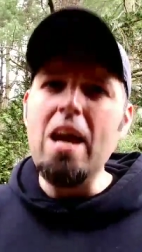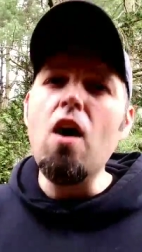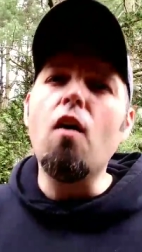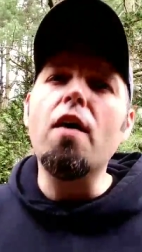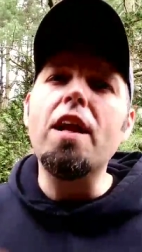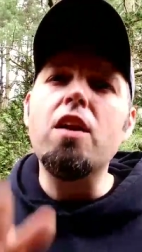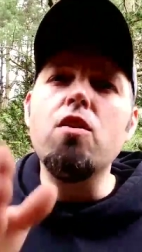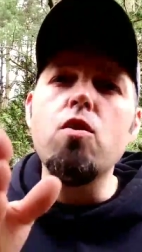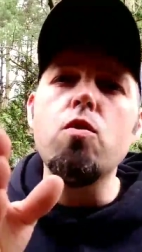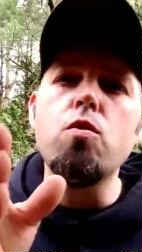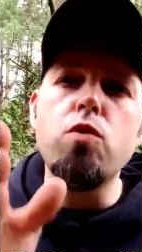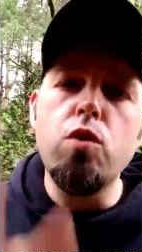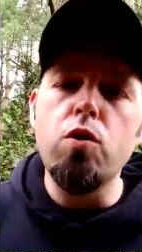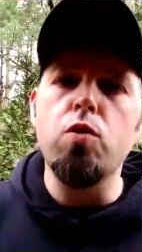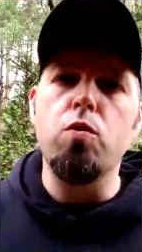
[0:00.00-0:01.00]
He already
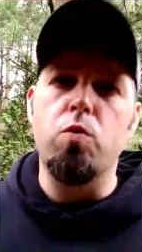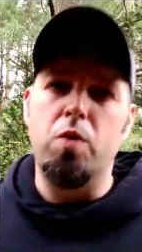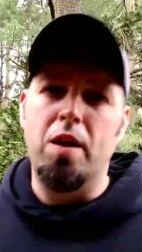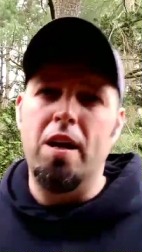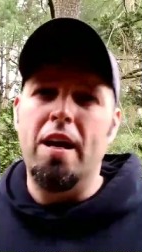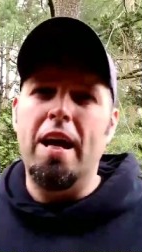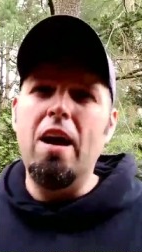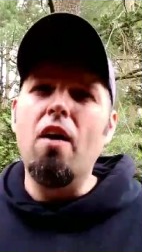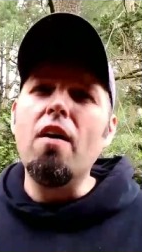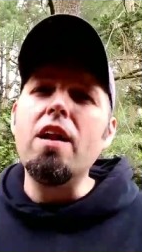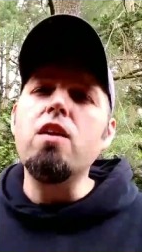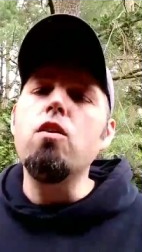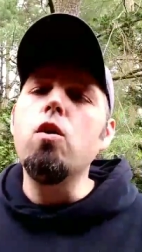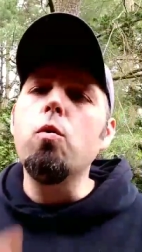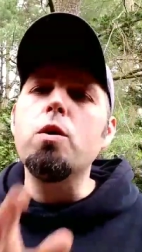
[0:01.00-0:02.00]
knew you. He
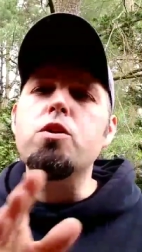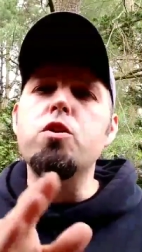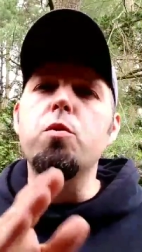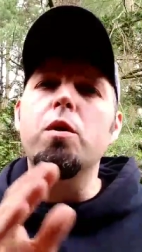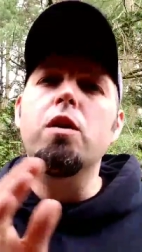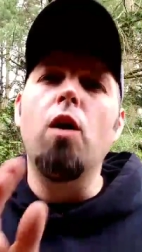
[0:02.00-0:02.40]
already knew what